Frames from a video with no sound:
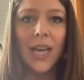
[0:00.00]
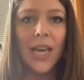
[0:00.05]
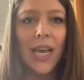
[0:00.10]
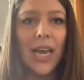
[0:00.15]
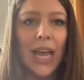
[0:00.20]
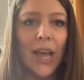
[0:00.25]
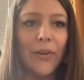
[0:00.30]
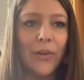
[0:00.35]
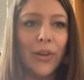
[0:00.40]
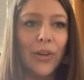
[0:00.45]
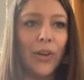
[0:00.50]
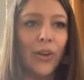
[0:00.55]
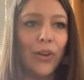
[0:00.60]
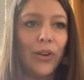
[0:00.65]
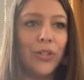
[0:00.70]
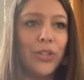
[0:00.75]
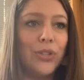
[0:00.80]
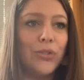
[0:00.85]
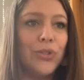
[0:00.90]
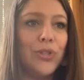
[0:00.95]
I would
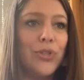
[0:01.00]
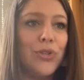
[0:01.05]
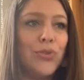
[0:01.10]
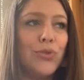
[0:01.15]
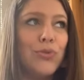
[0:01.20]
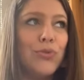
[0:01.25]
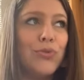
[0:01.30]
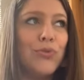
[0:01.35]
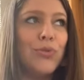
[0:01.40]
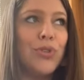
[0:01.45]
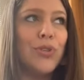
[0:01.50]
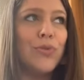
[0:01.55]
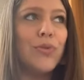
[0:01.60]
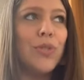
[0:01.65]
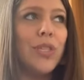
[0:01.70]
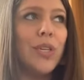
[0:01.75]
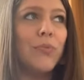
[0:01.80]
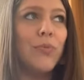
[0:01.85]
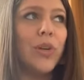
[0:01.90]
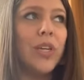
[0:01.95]
encourage you to do
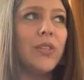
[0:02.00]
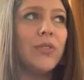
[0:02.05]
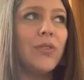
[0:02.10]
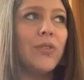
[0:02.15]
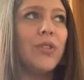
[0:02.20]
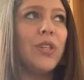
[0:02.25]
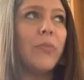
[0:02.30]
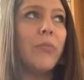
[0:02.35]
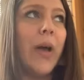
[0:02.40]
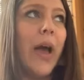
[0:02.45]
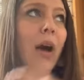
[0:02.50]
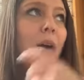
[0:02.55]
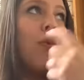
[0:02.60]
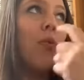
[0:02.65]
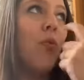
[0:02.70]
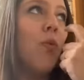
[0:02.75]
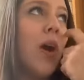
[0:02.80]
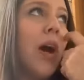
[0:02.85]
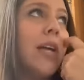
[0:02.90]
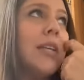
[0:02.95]
some research about
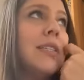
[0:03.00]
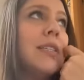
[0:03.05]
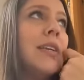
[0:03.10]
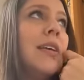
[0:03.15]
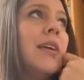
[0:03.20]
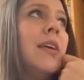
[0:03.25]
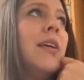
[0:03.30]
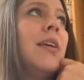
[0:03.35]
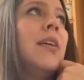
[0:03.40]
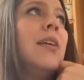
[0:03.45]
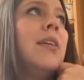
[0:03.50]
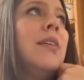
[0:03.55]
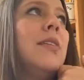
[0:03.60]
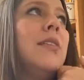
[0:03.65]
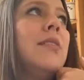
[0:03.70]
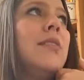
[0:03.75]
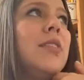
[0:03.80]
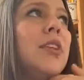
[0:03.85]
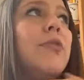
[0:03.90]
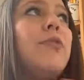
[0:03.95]
what,
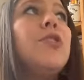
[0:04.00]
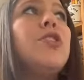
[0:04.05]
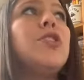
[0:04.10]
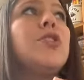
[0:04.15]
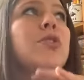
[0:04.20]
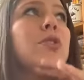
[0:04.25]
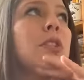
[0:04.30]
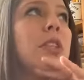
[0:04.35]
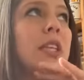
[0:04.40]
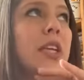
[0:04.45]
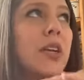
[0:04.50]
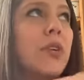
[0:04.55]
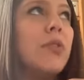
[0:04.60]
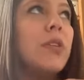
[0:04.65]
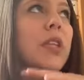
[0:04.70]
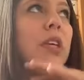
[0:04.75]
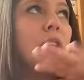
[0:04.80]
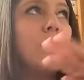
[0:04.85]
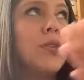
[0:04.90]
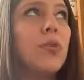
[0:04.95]
even just
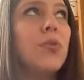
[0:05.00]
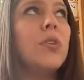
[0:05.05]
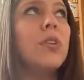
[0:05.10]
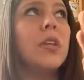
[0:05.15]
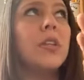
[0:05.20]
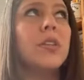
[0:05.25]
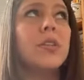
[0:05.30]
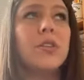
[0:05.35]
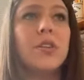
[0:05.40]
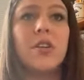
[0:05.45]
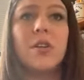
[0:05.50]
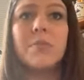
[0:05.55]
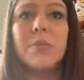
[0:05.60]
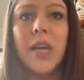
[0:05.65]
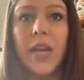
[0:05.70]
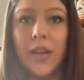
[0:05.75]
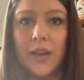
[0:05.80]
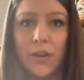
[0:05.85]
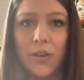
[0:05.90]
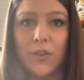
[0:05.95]
literally Googling the term
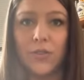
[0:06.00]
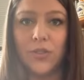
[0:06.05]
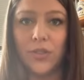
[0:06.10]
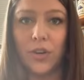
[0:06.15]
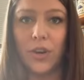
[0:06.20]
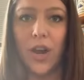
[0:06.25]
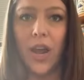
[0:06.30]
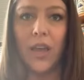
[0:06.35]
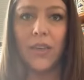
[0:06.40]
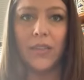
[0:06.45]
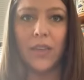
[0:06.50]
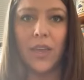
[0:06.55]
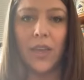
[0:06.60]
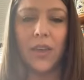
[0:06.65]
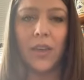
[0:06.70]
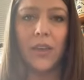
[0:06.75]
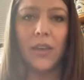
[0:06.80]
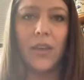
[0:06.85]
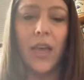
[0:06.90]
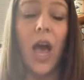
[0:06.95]
diet culture, I
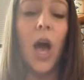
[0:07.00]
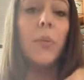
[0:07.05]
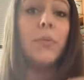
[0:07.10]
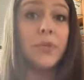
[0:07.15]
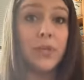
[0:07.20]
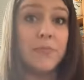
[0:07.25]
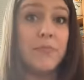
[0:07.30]
think helped